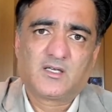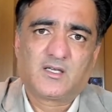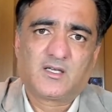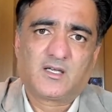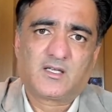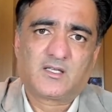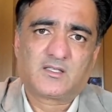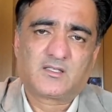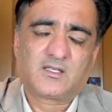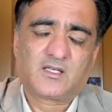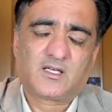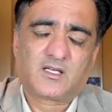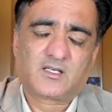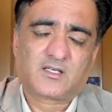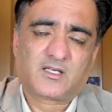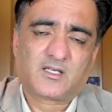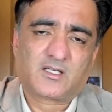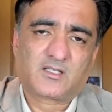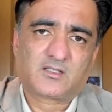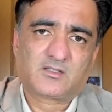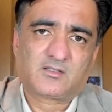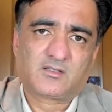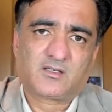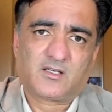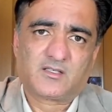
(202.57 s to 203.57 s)
and they are
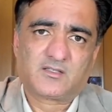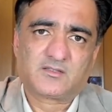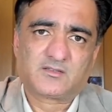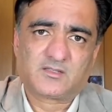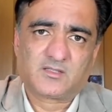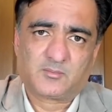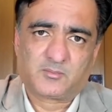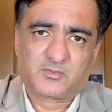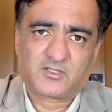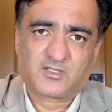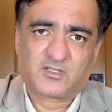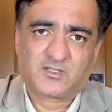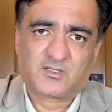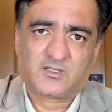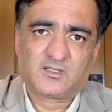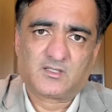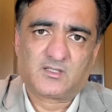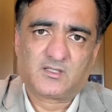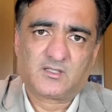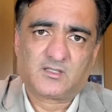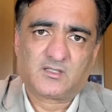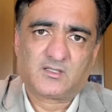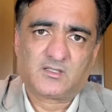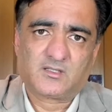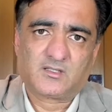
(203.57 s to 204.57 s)
categorized
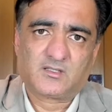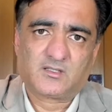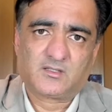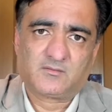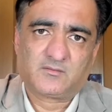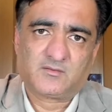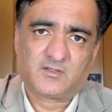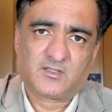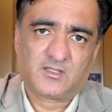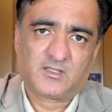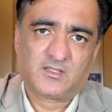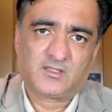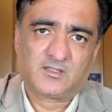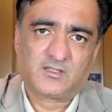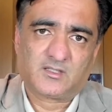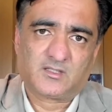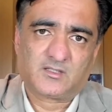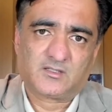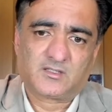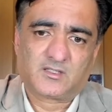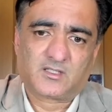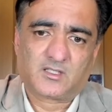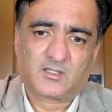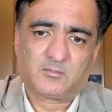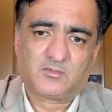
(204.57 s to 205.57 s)
separately in the
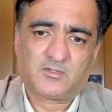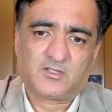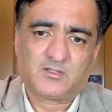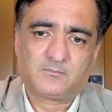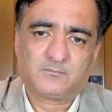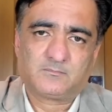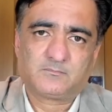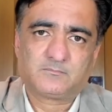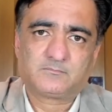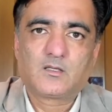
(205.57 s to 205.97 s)
other table.